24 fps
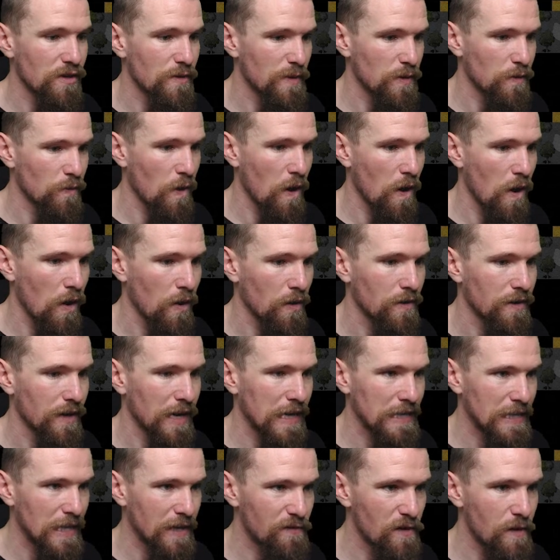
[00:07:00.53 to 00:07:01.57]
get me wrong,
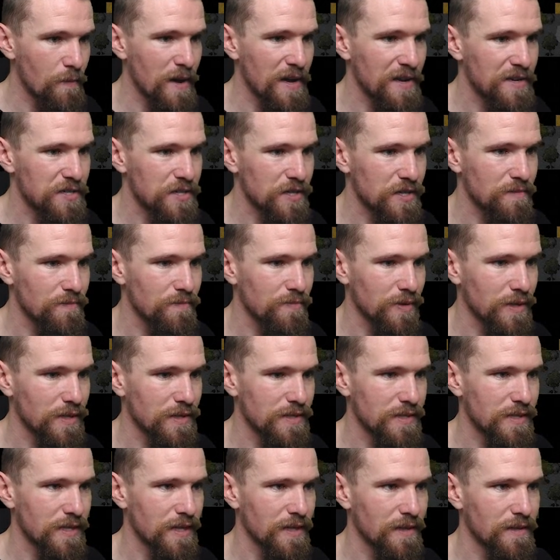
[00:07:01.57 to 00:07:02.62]
I love our mansion,
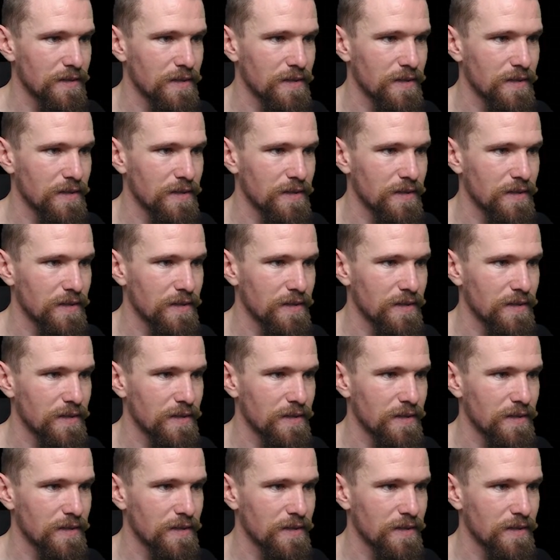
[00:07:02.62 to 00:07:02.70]
but